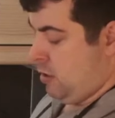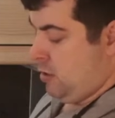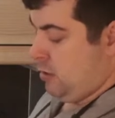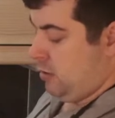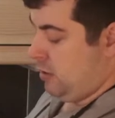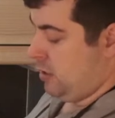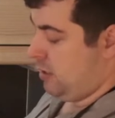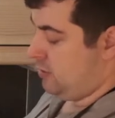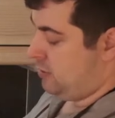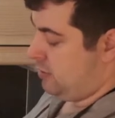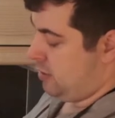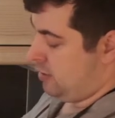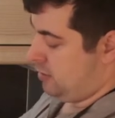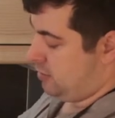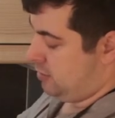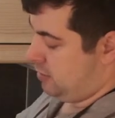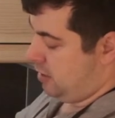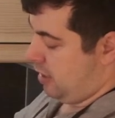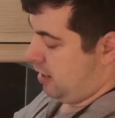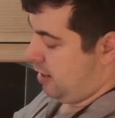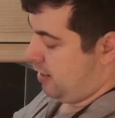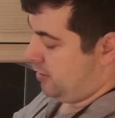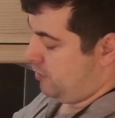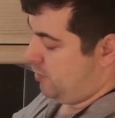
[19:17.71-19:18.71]
This is
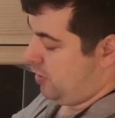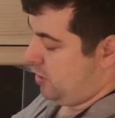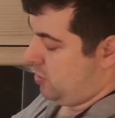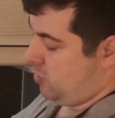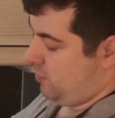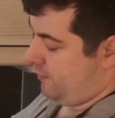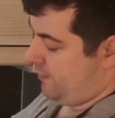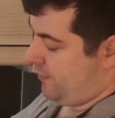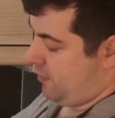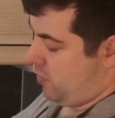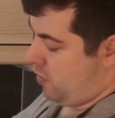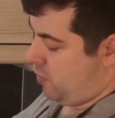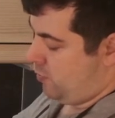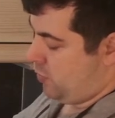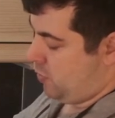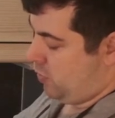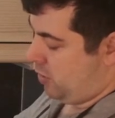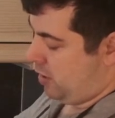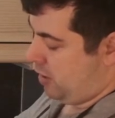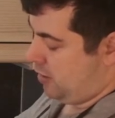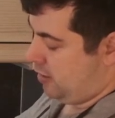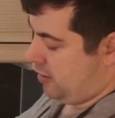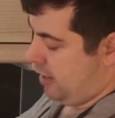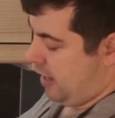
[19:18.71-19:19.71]
the aluminium form. You
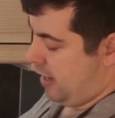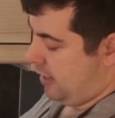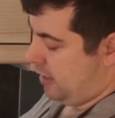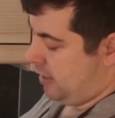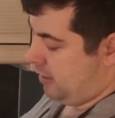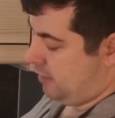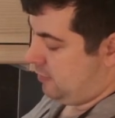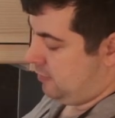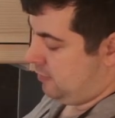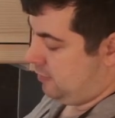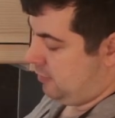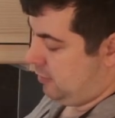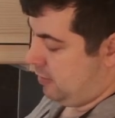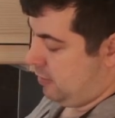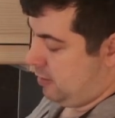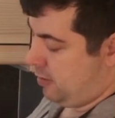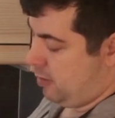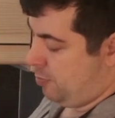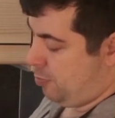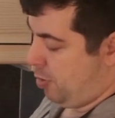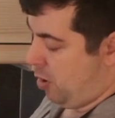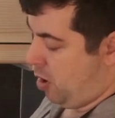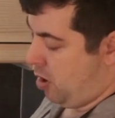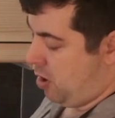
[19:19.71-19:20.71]
can take it
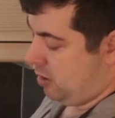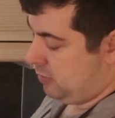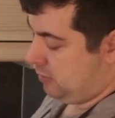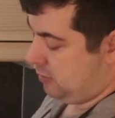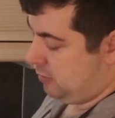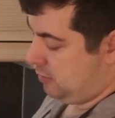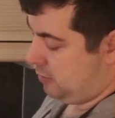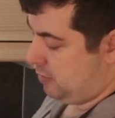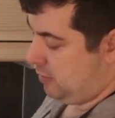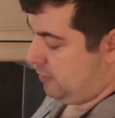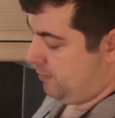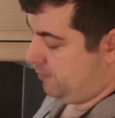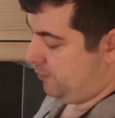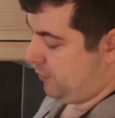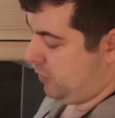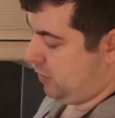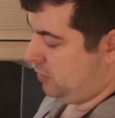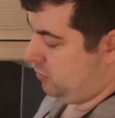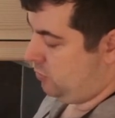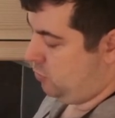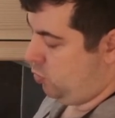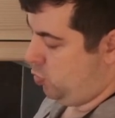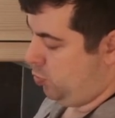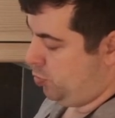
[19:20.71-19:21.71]
apart
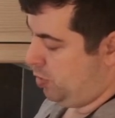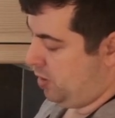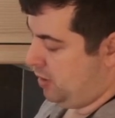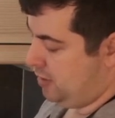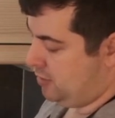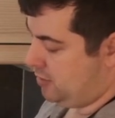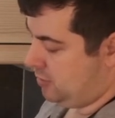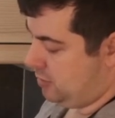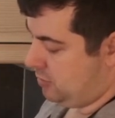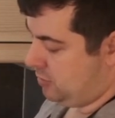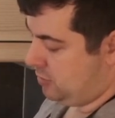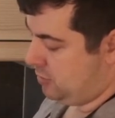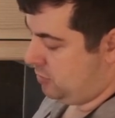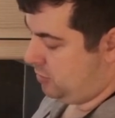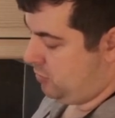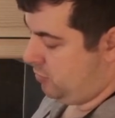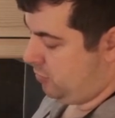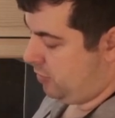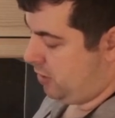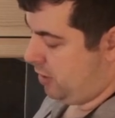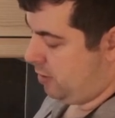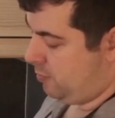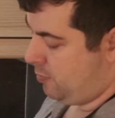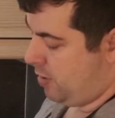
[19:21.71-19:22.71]
in 2 pieces.
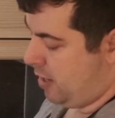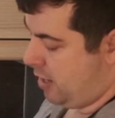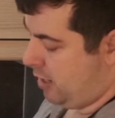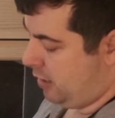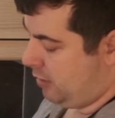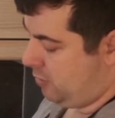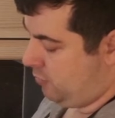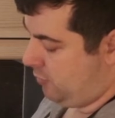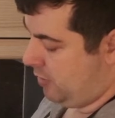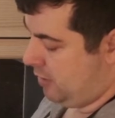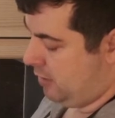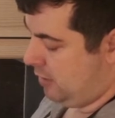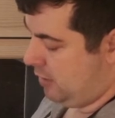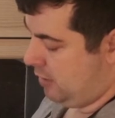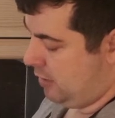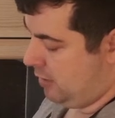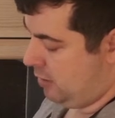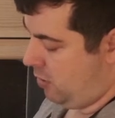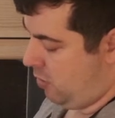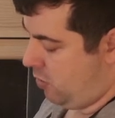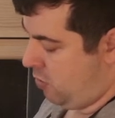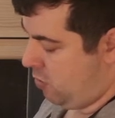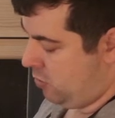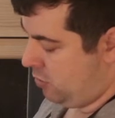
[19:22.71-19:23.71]
You can make really
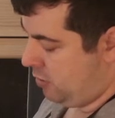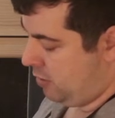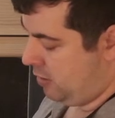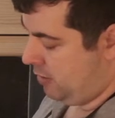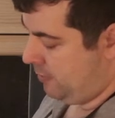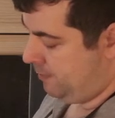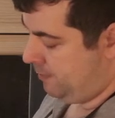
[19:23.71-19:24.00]
long